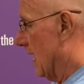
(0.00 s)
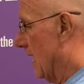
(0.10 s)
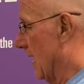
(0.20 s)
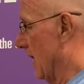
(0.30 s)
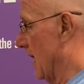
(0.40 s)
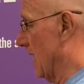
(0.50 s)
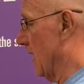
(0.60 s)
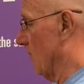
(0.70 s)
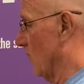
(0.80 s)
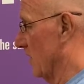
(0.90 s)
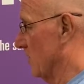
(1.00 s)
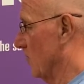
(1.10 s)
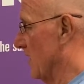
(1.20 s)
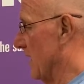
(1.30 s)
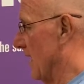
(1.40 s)
And then once
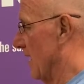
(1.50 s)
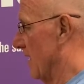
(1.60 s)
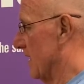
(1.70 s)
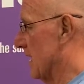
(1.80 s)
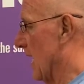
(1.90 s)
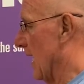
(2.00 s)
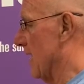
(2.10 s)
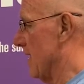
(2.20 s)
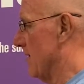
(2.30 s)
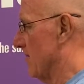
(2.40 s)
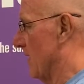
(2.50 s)
we get it tight